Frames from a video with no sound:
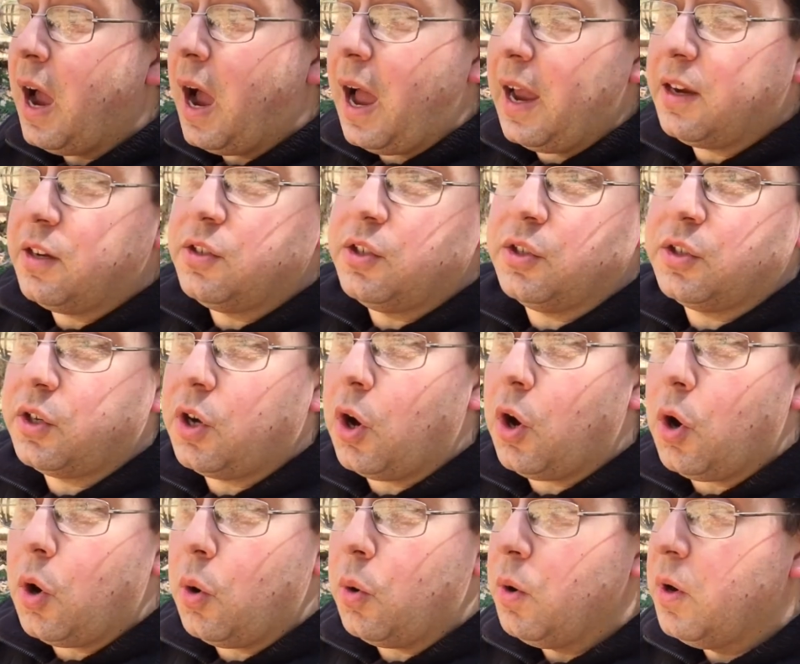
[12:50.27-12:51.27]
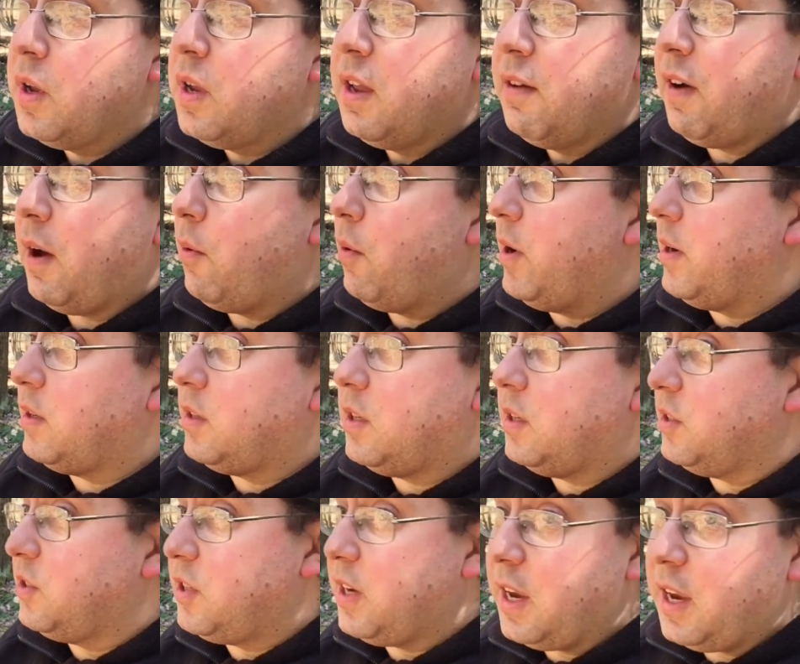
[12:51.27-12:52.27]
I could just go, if I went
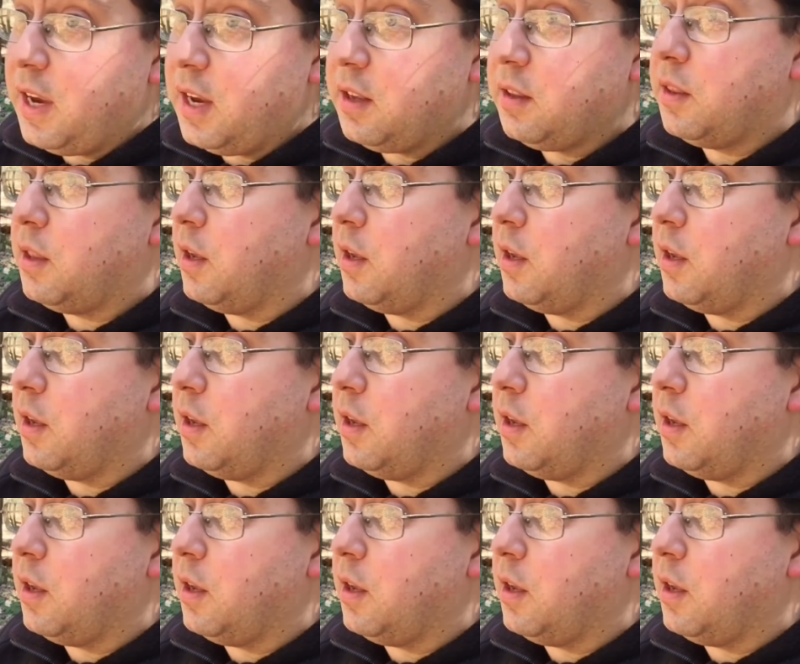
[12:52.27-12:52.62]
to, say,